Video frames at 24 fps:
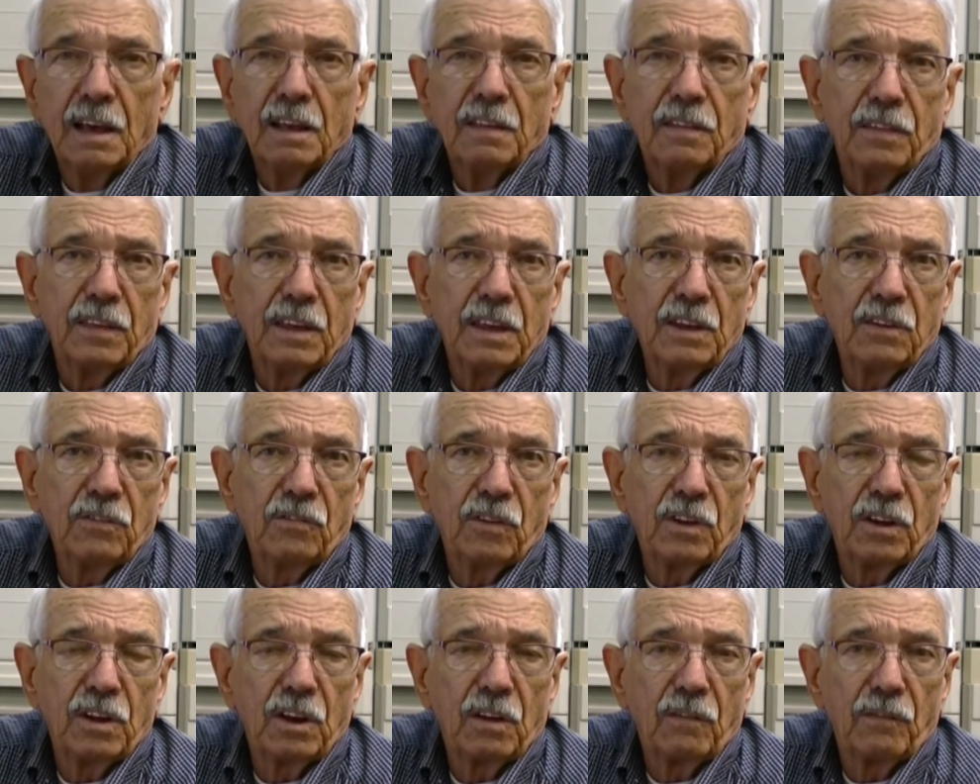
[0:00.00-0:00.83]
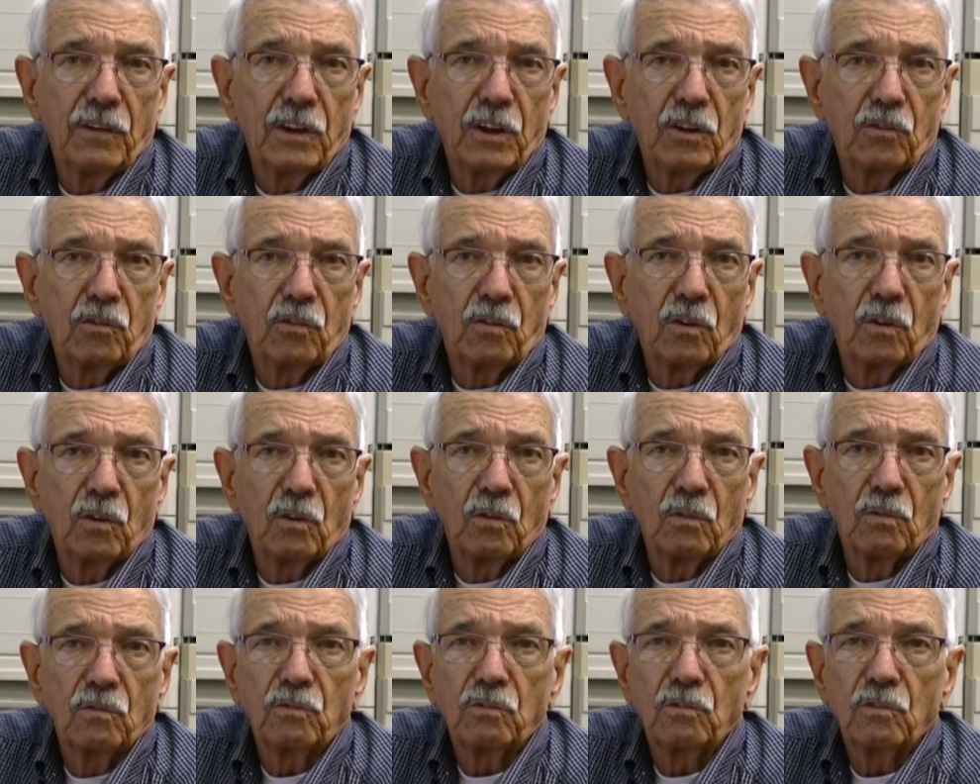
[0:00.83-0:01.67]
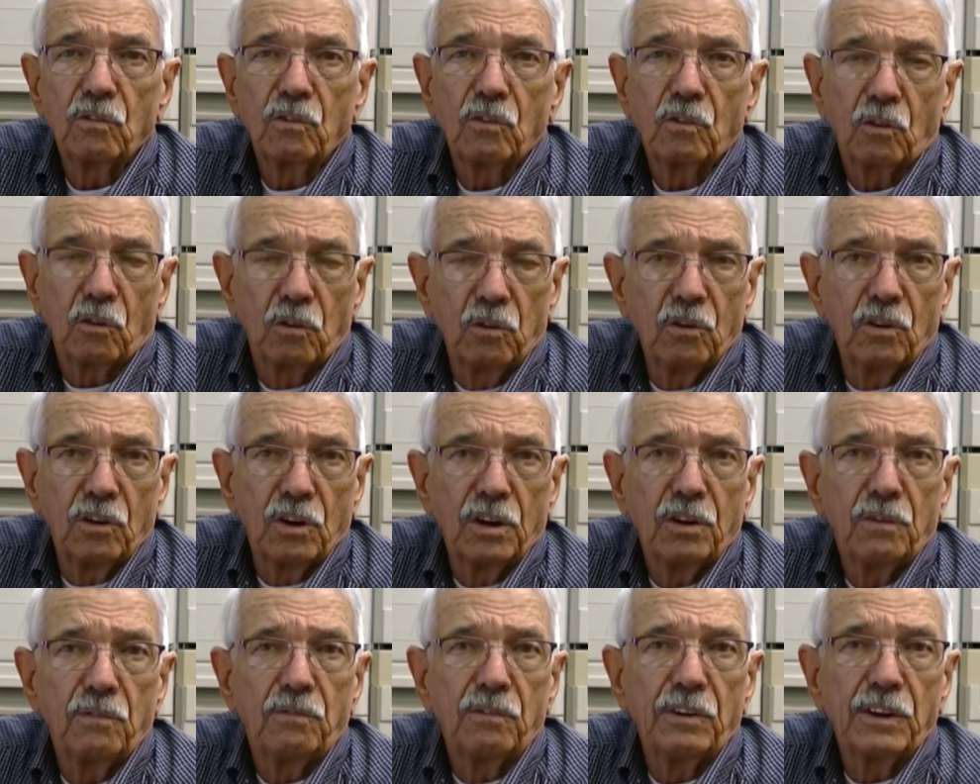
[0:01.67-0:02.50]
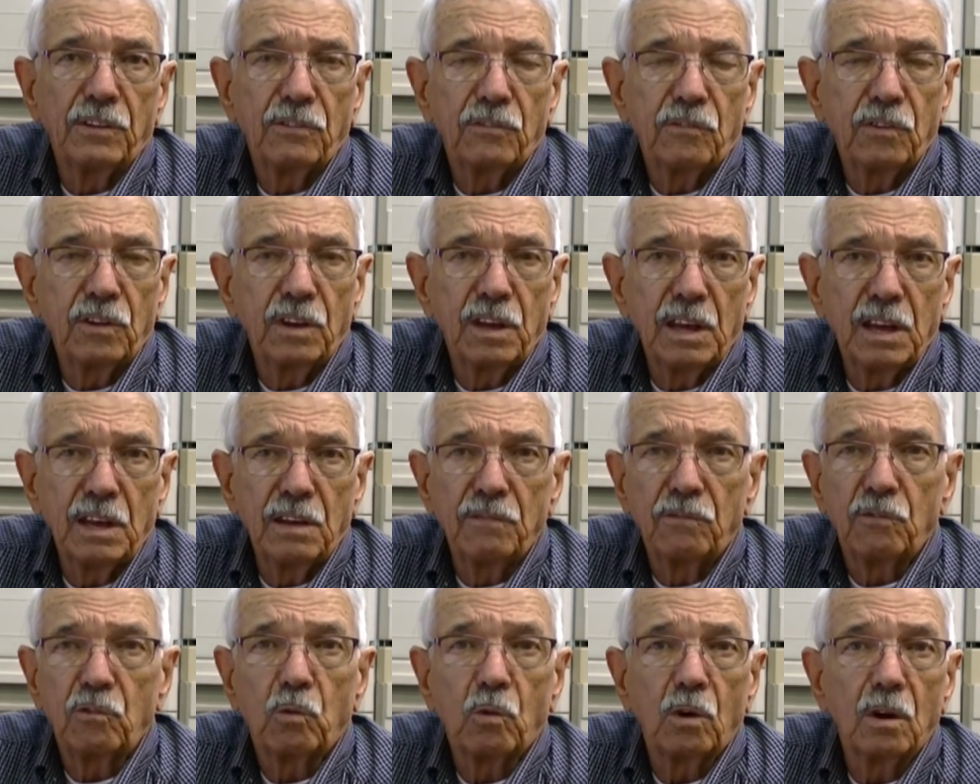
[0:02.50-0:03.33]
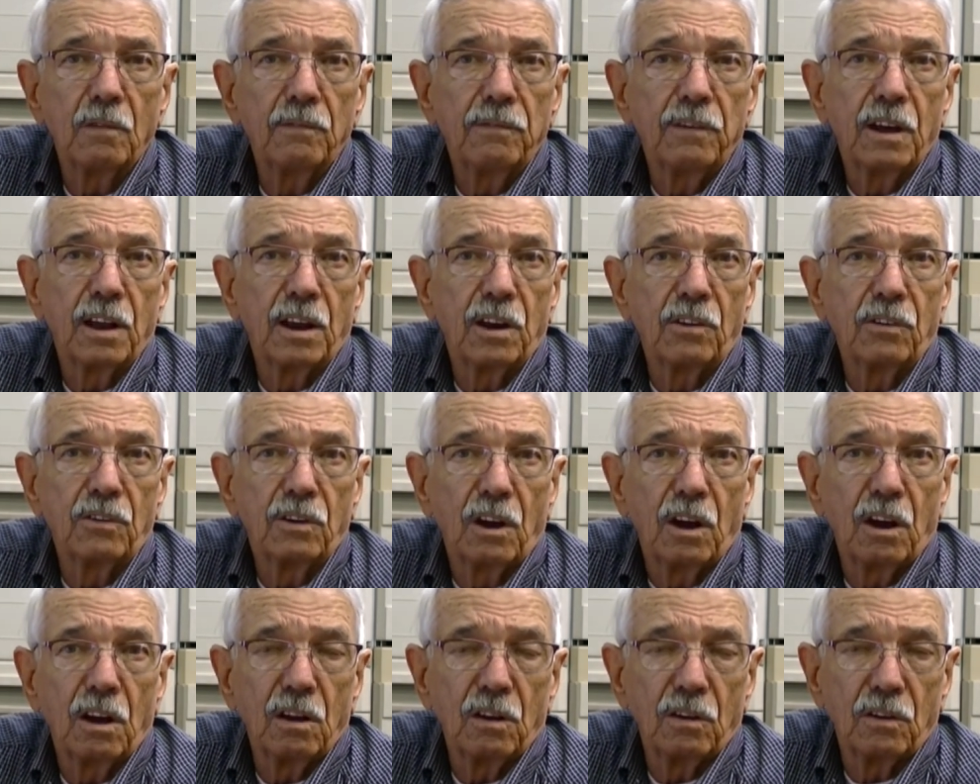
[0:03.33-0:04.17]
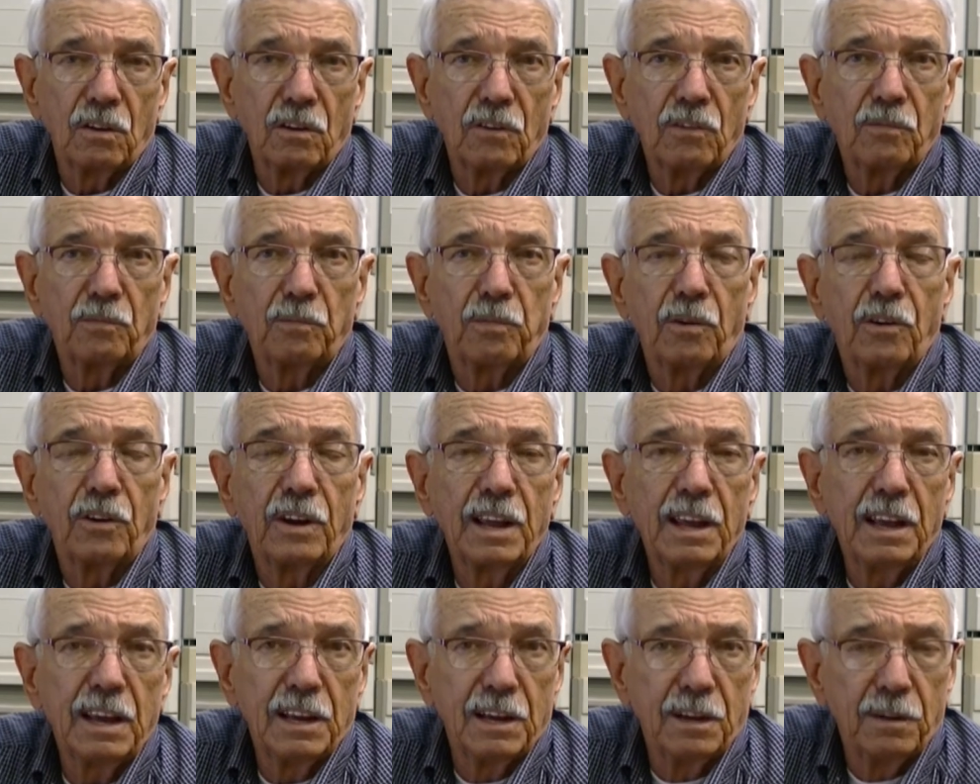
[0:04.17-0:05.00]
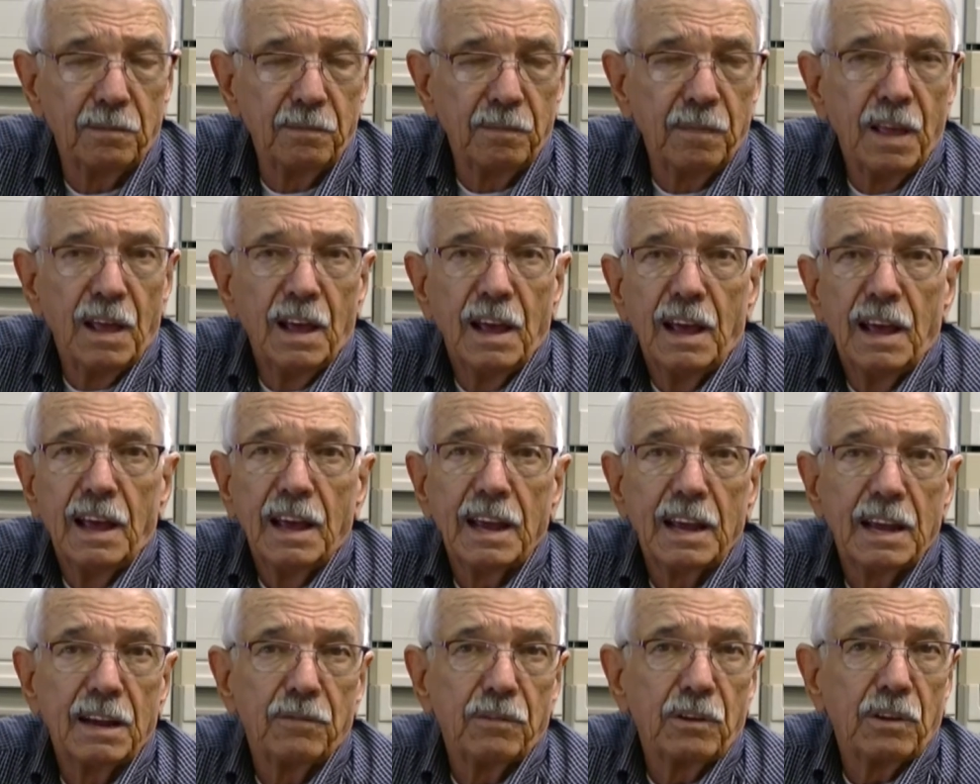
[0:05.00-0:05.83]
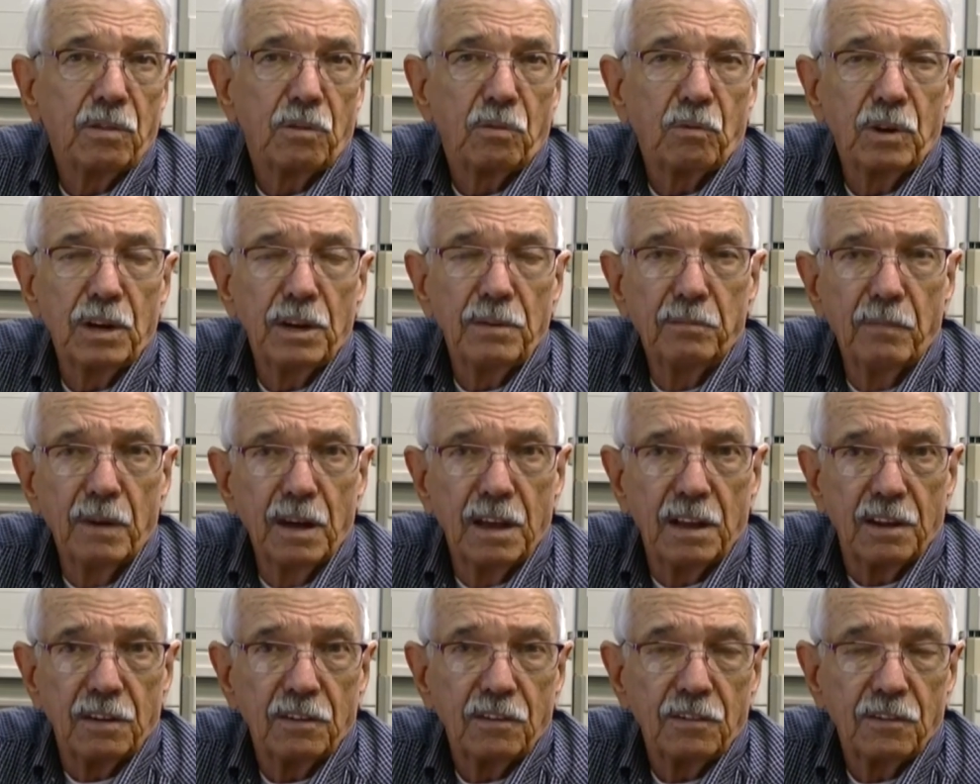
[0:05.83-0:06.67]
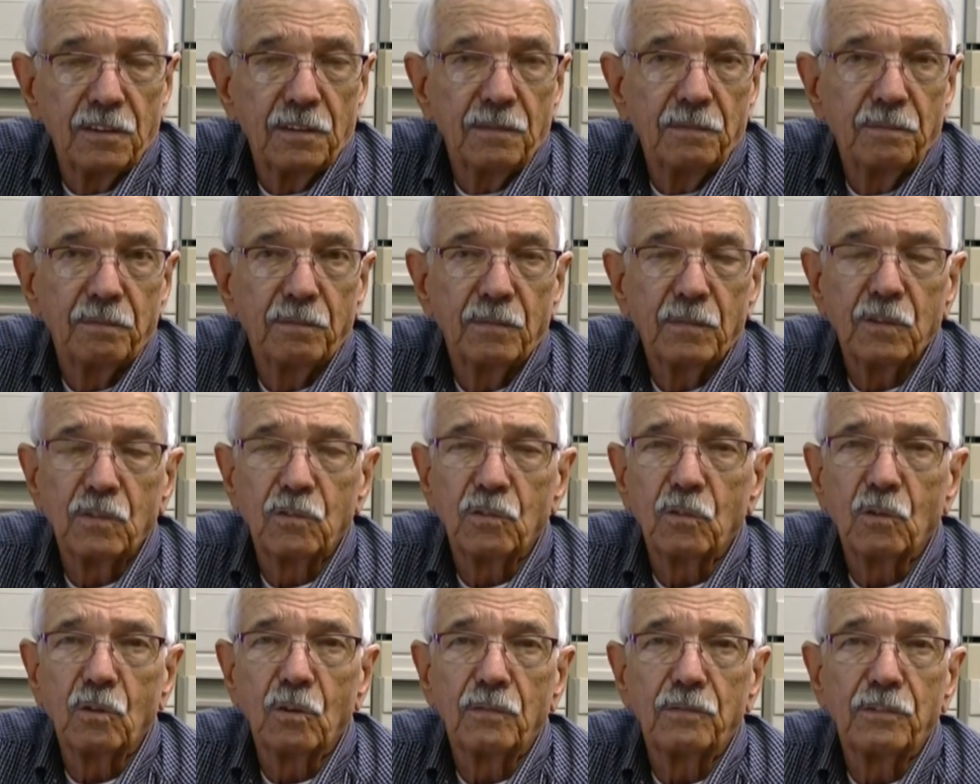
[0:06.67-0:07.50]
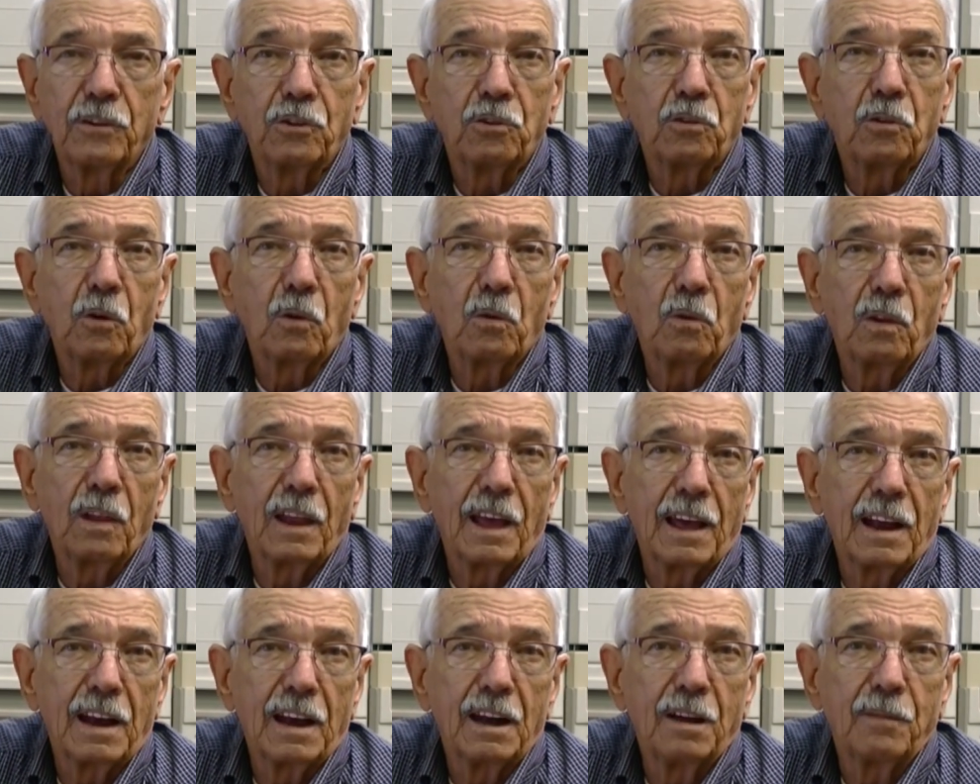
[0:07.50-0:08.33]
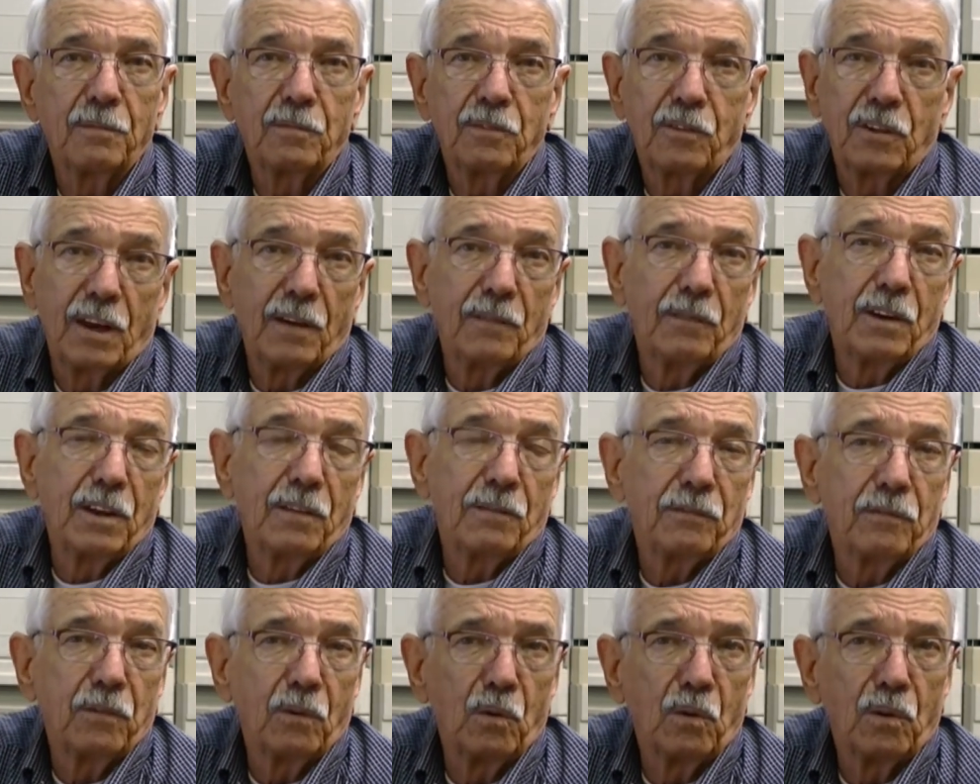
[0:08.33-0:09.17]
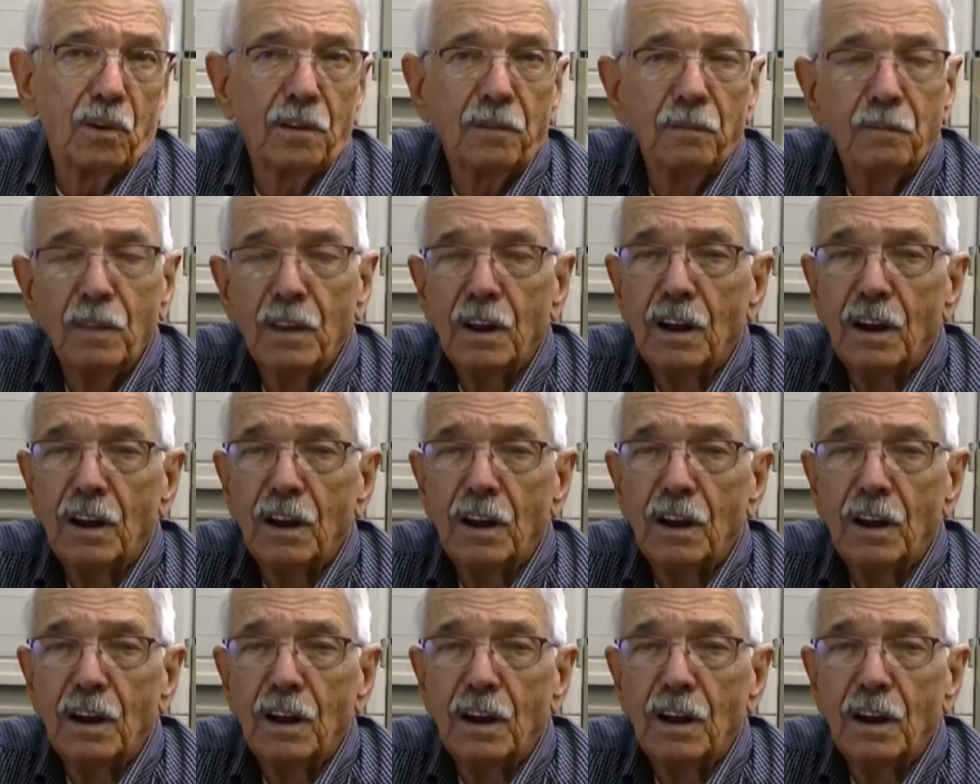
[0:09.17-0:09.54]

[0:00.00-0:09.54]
These individuals could receive $1,200 per diem every 3 months. So if you total that up, 74,